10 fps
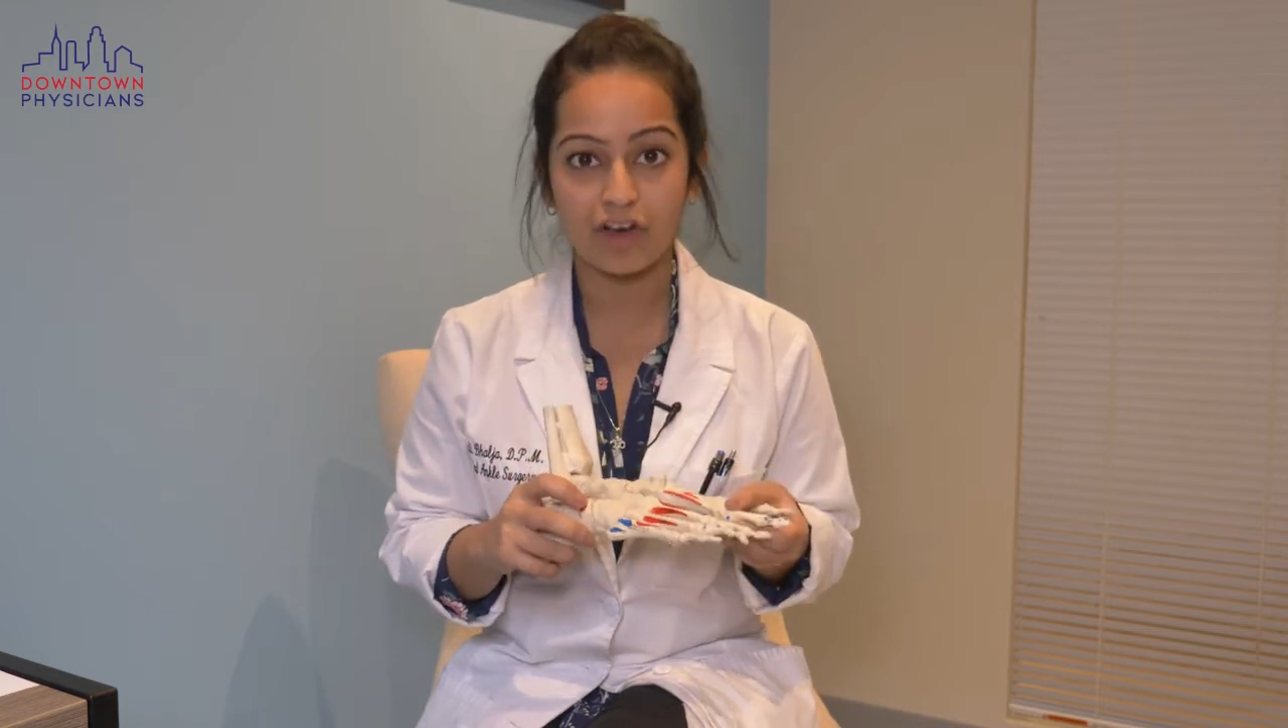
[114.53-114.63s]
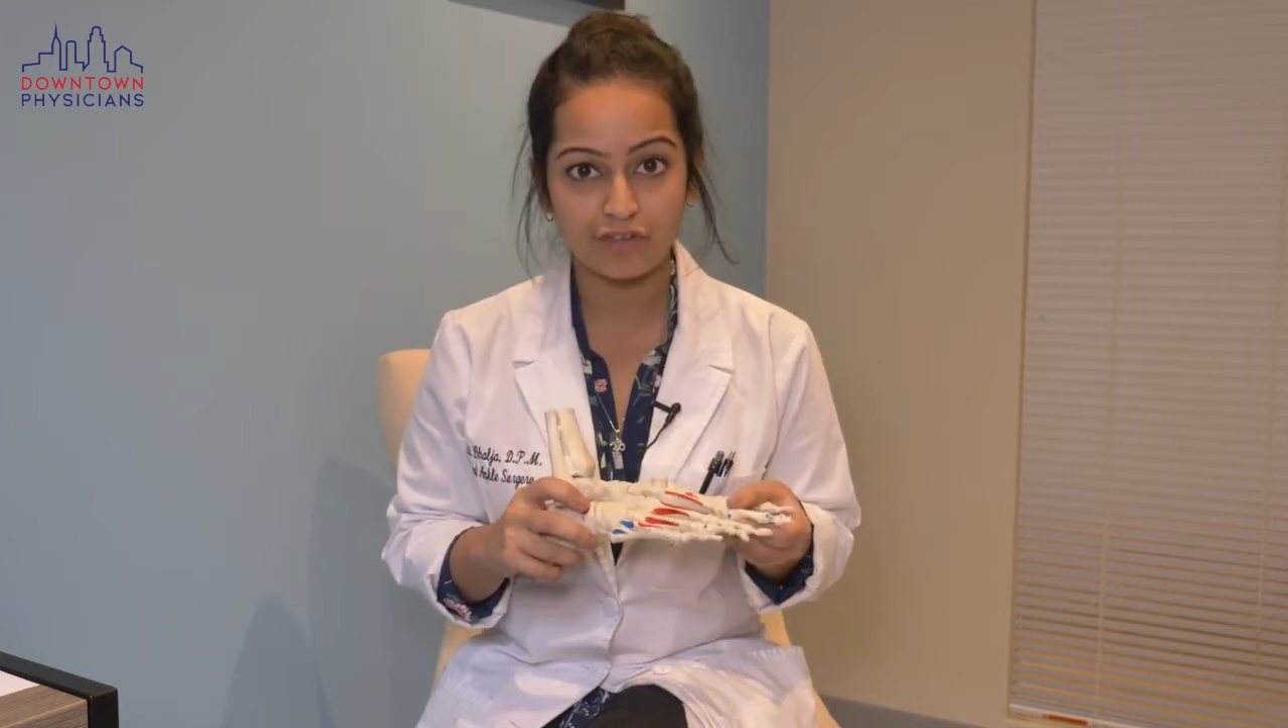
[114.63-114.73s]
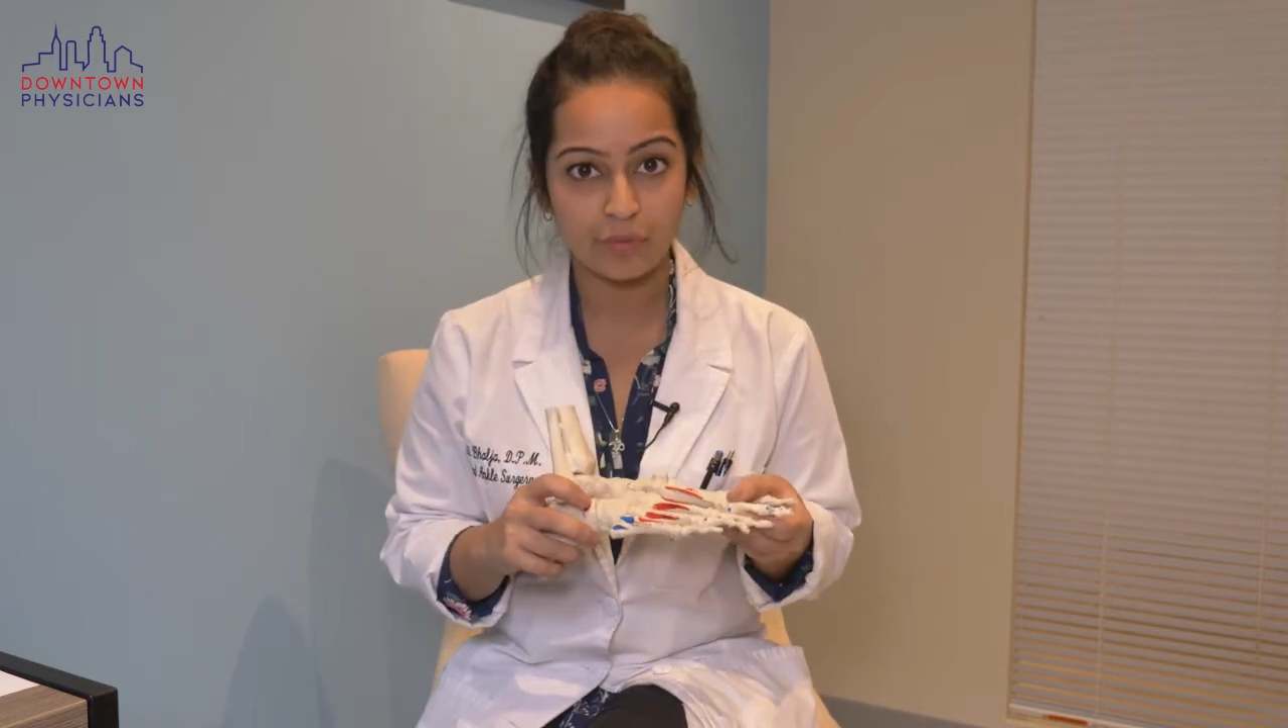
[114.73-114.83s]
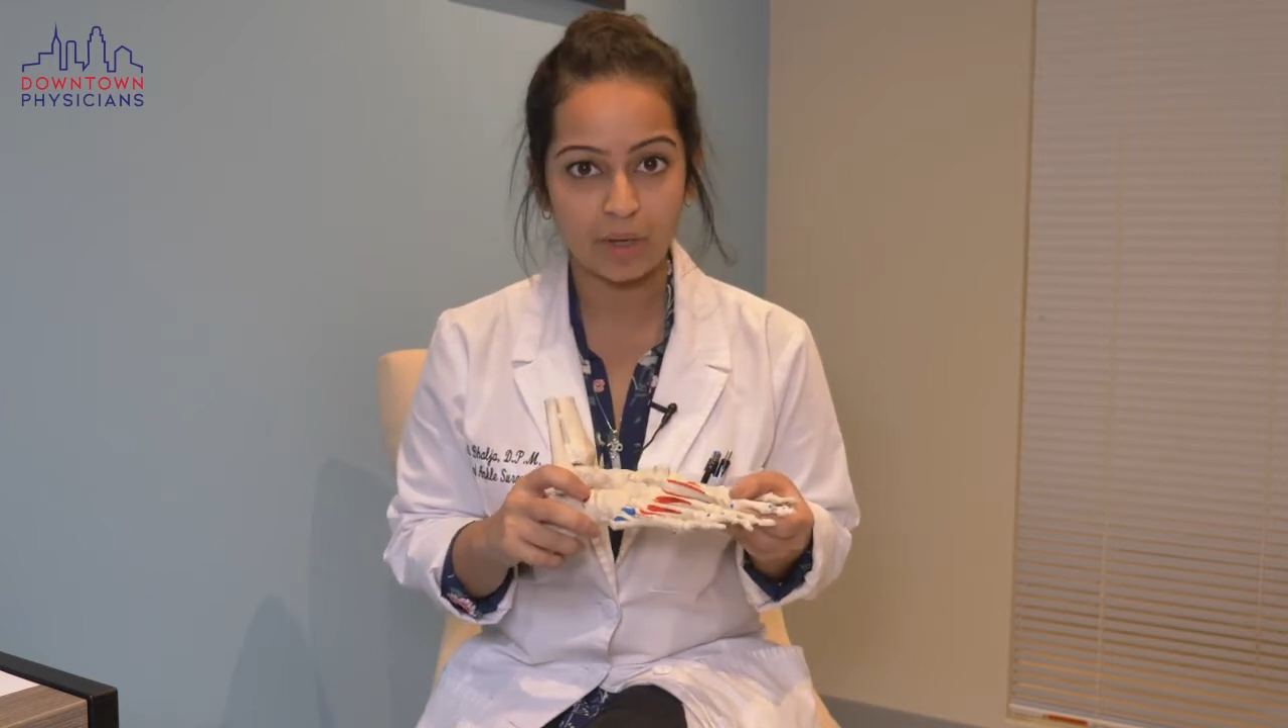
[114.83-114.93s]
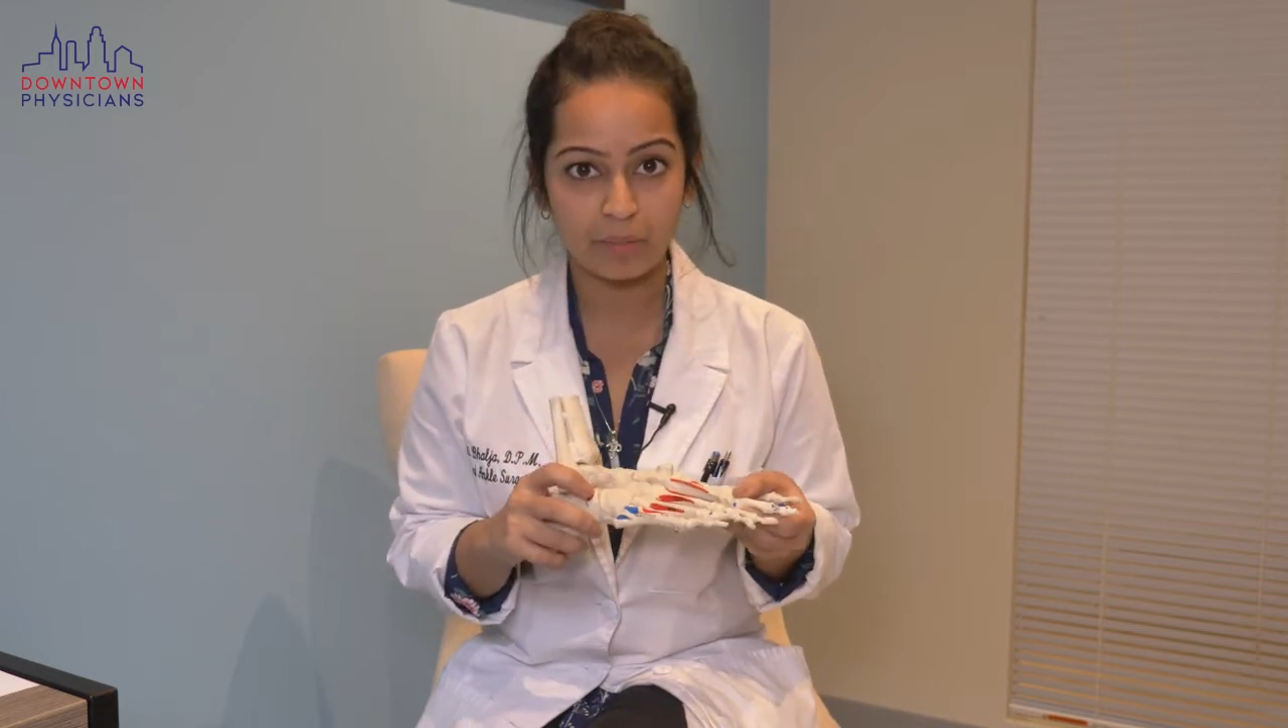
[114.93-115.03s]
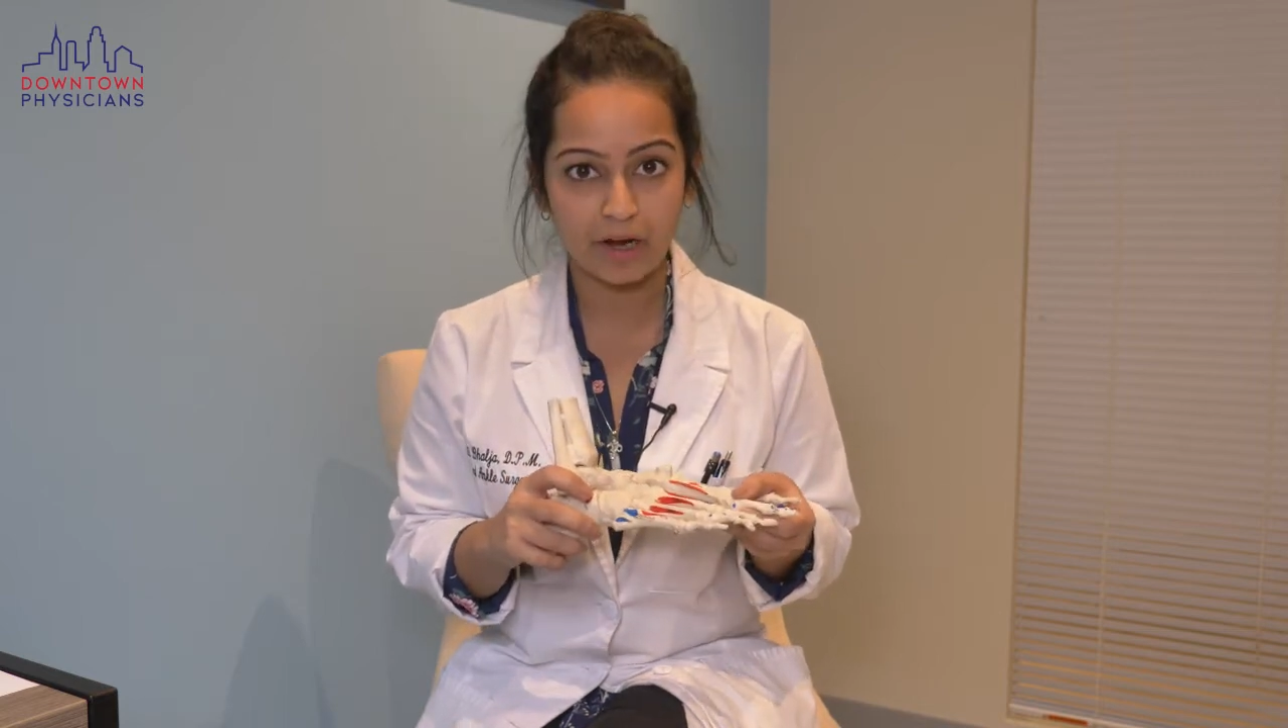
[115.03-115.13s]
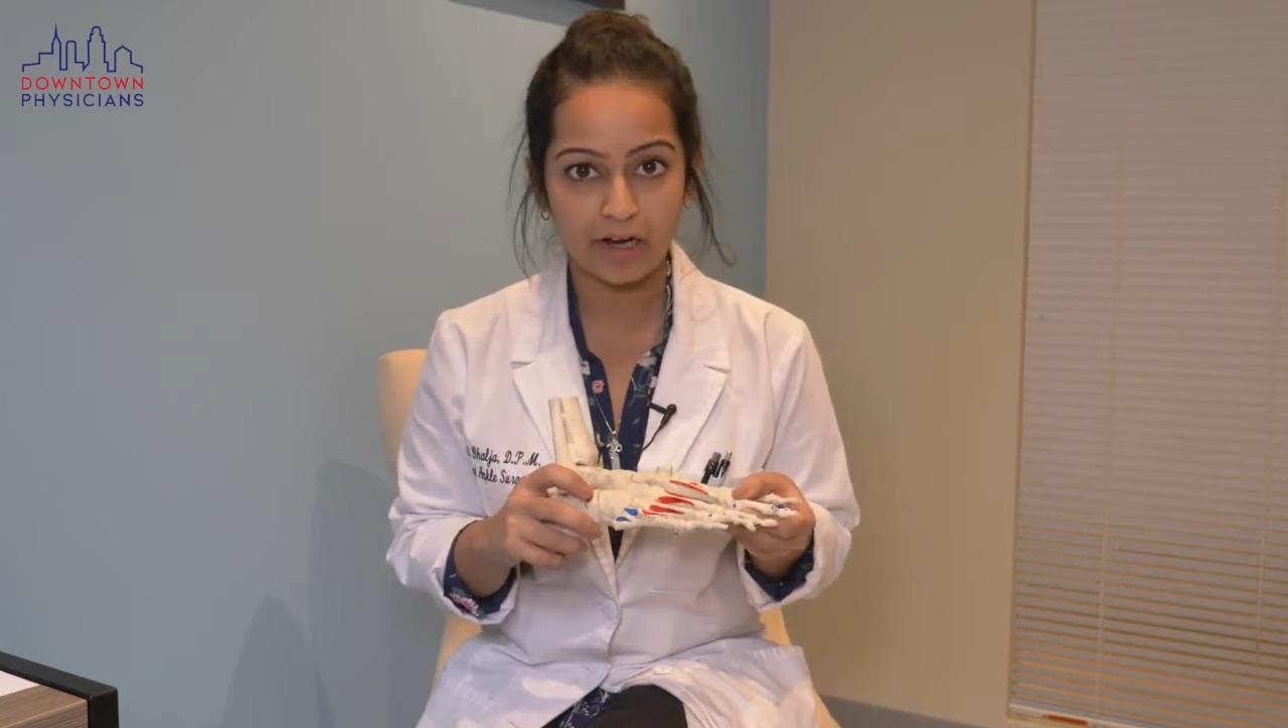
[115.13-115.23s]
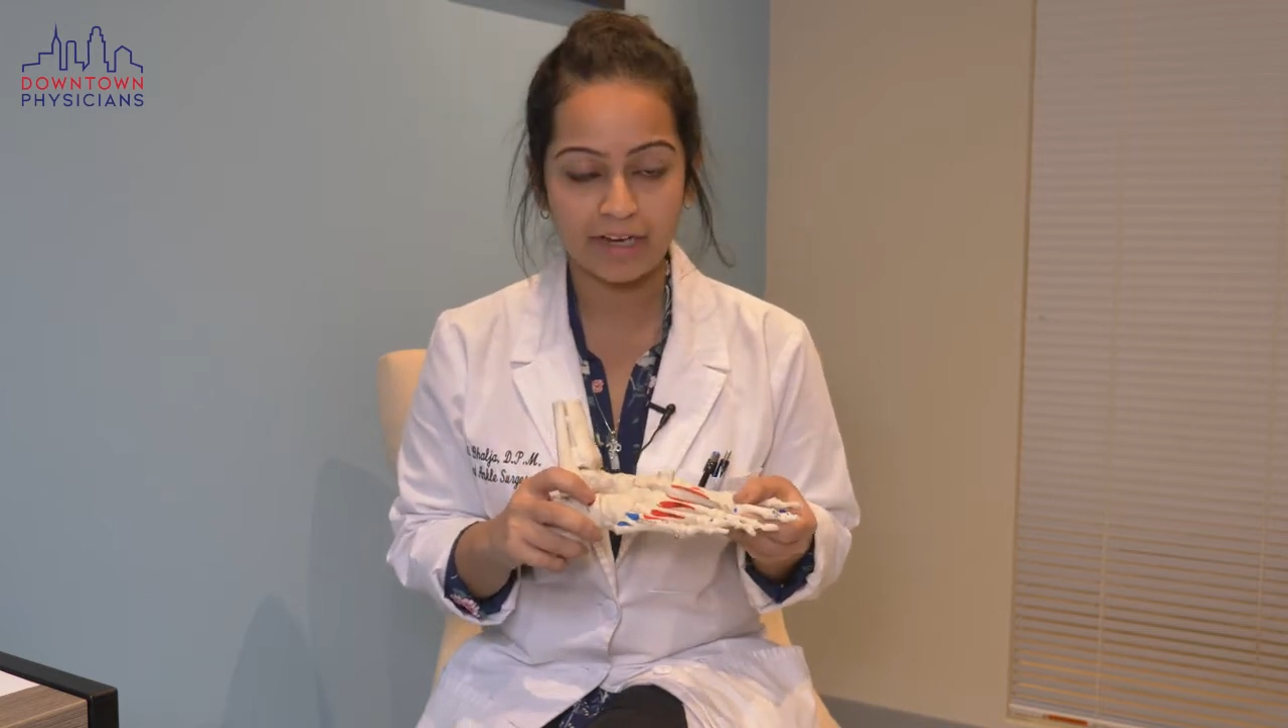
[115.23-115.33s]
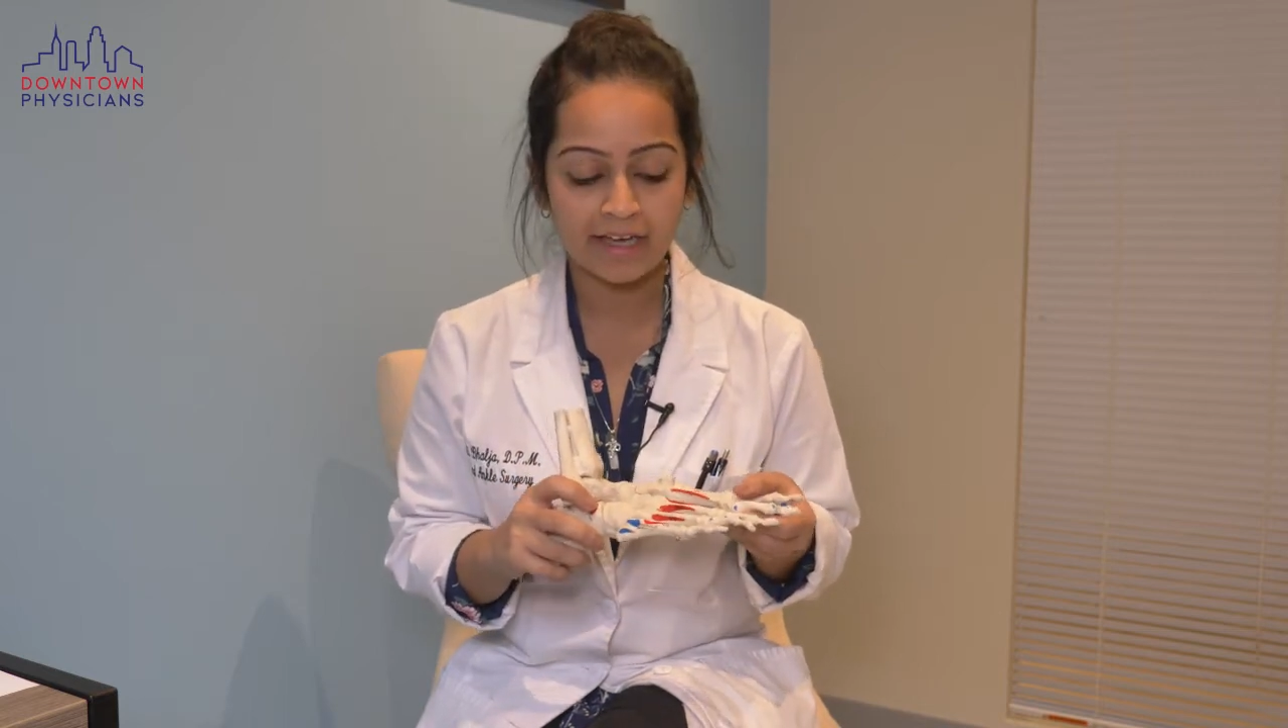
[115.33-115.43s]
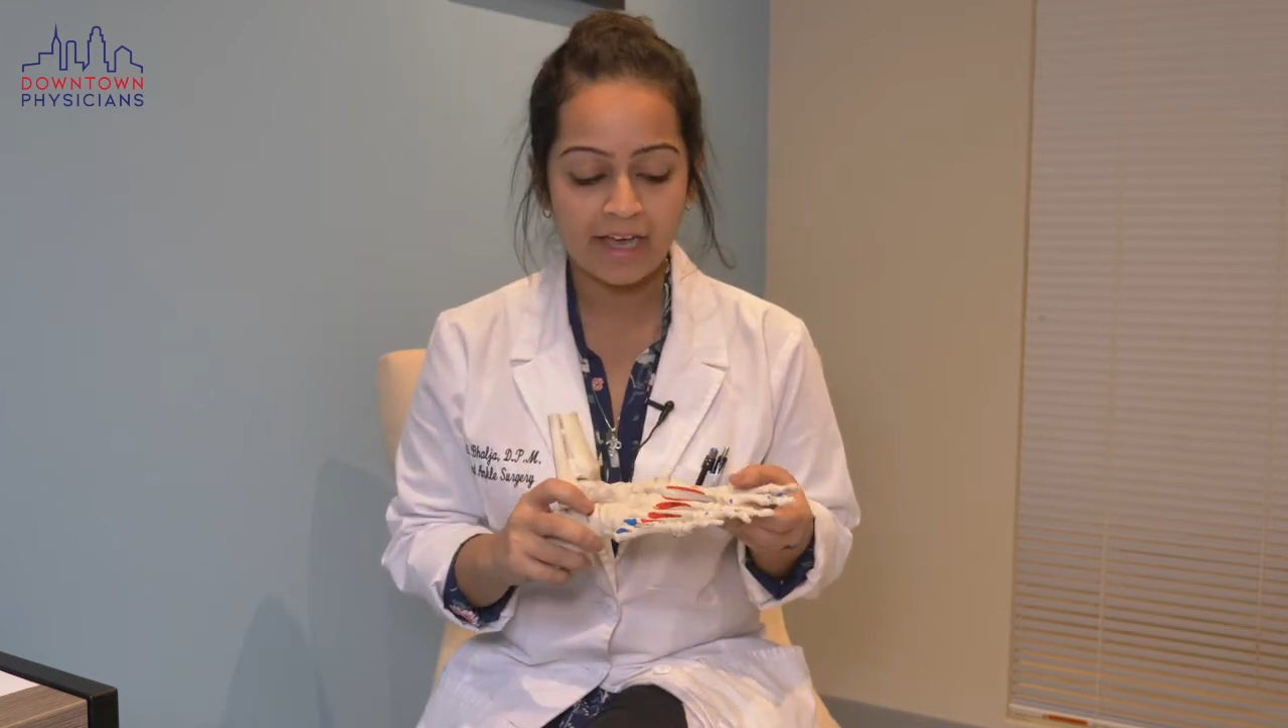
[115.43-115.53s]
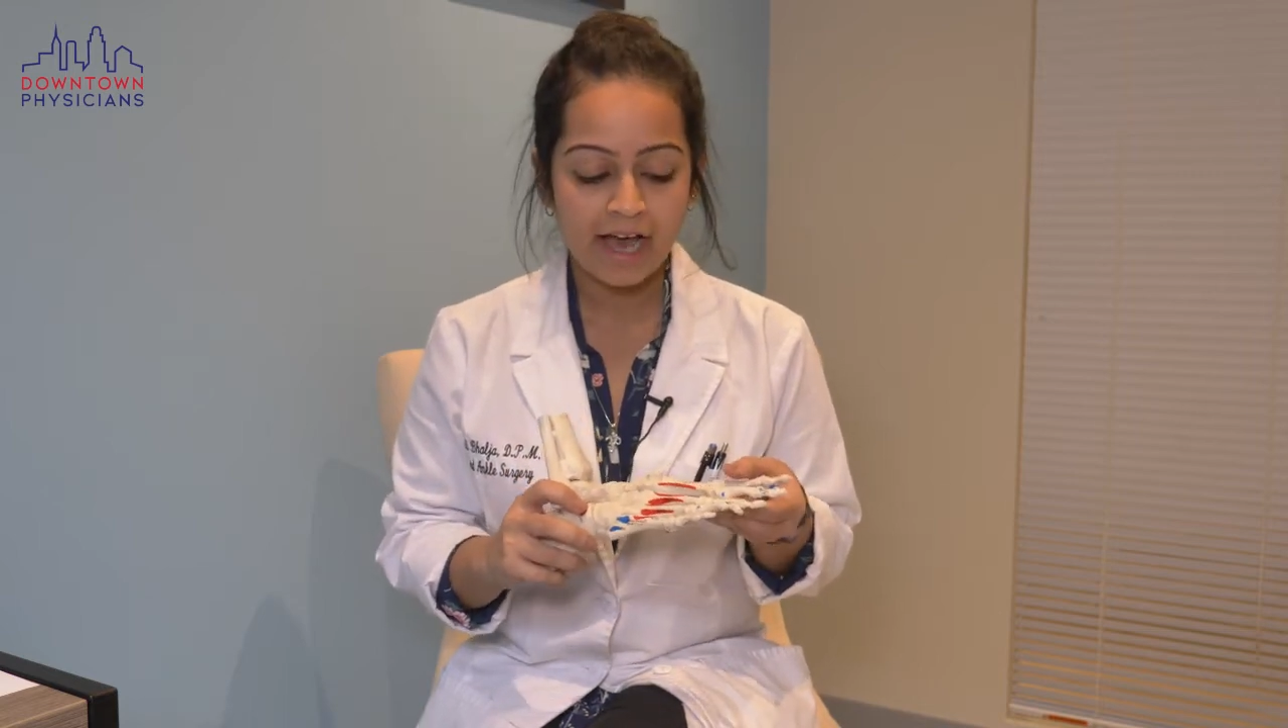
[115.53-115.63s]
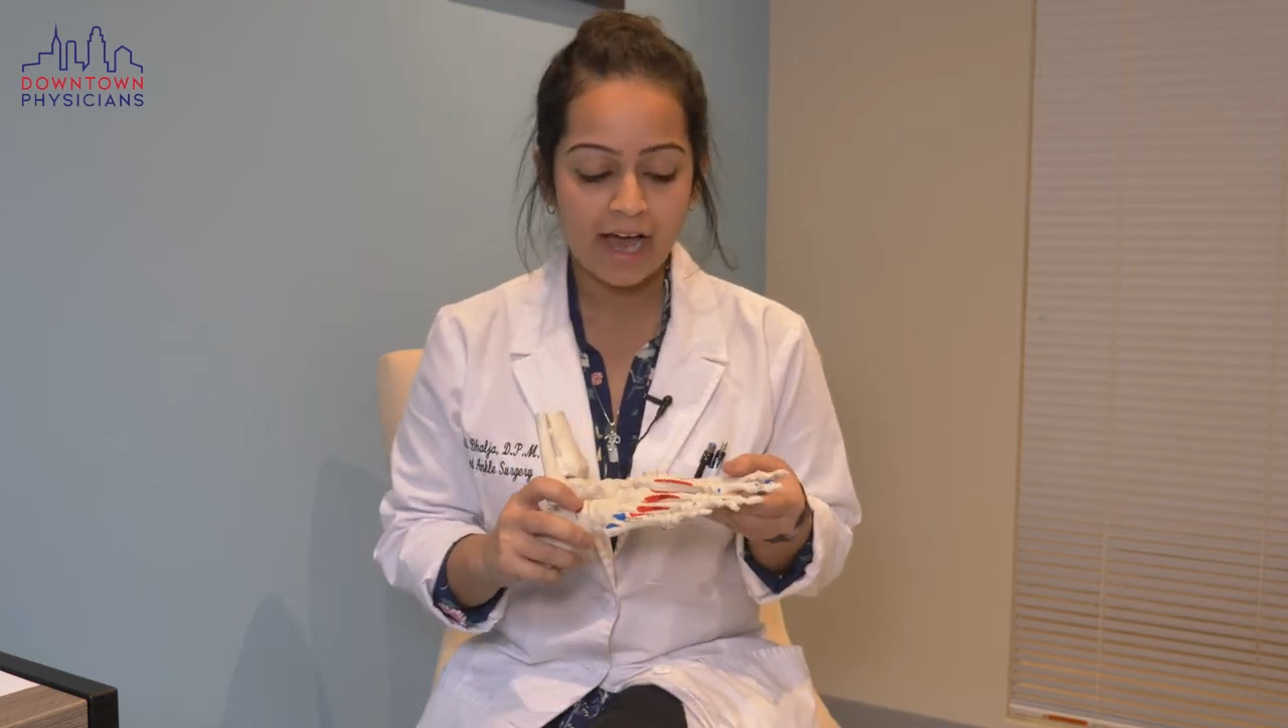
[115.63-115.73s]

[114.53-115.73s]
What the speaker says: off weight bearing.